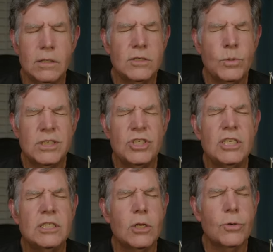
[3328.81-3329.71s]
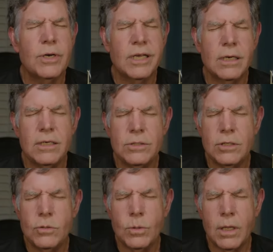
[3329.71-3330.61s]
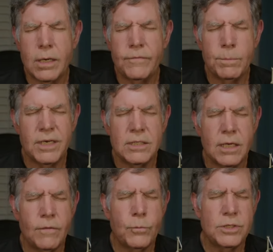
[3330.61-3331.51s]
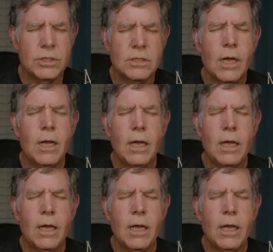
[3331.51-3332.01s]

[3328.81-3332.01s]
Swiss cheese learning, and I used to do a lot of it myself, which is